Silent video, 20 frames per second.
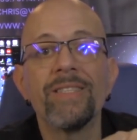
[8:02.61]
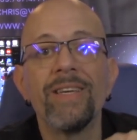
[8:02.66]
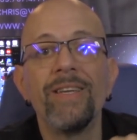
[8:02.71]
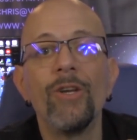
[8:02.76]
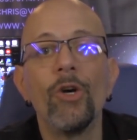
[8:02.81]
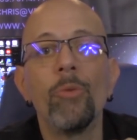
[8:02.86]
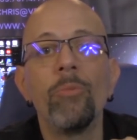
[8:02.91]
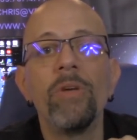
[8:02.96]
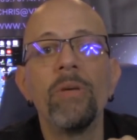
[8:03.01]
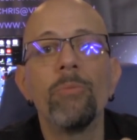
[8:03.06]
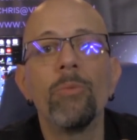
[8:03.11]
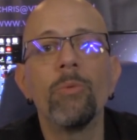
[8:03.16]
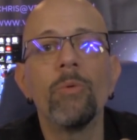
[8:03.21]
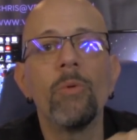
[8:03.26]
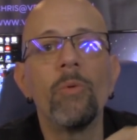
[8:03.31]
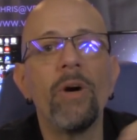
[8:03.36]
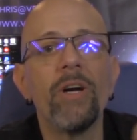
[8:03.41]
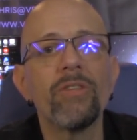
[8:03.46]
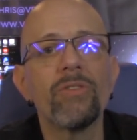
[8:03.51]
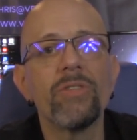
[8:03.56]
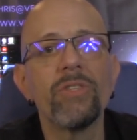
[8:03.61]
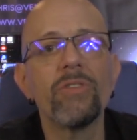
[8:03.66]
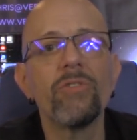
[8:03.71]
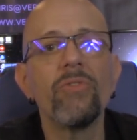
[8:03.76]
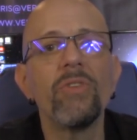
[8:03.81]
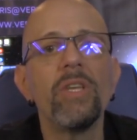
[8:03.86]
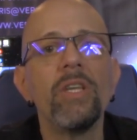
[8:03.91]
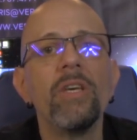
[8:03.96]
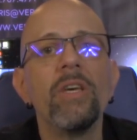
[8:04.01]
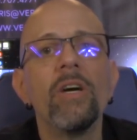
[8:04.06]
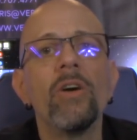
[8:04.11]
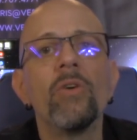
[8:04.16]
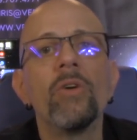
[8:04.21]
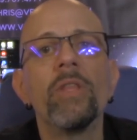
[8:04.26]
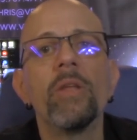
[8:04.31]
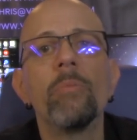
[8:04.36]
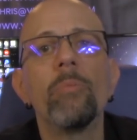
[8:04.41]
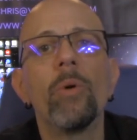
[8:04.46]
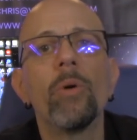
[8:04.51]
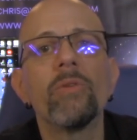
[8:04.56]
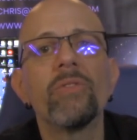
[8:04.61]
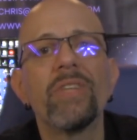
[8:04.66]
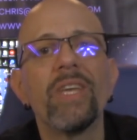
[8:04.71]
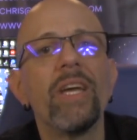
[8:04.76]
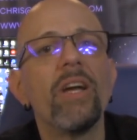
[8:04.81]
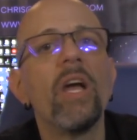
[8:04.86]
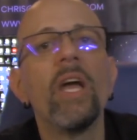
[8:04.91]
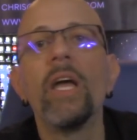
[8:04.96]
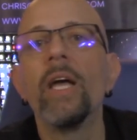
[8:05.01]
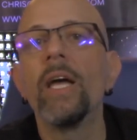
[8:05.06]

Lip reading: I know people will watch this video and then post it.